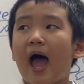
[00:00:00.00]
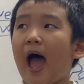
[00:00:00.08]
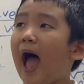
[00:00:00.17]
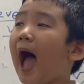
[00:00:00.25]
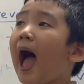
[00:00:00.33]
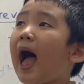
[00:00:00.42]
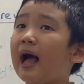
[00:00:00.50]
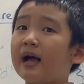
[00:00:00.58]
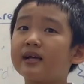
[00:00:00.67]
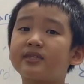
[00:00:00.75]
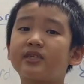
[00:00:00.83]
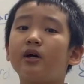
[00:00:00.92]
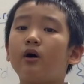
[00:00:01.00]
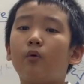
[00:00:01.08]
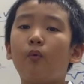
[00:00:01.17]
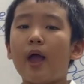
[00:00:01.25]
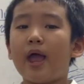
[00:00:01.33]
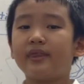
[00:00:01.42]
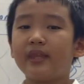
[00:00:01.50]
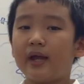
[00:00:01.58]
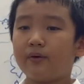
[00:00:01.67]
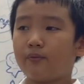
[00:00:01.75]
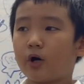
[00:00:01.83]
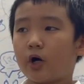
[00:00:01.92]
as when
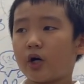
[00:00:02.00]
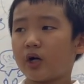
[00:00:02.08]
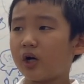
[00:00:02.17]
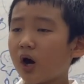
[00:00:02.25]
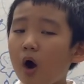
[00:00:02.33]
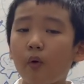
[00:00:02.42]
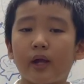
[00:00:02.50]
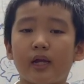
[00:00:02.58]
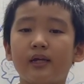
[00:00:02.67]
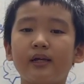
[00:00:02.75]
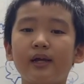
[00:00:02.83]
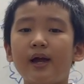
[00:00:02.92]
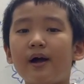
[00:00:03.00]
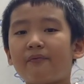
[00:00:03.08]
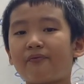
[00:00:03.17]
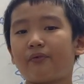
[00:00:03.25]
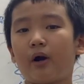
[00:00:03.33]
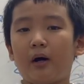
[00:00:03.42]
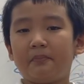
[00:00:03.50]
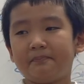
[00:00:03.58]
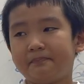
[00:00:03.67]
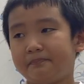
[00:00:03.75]
they were going from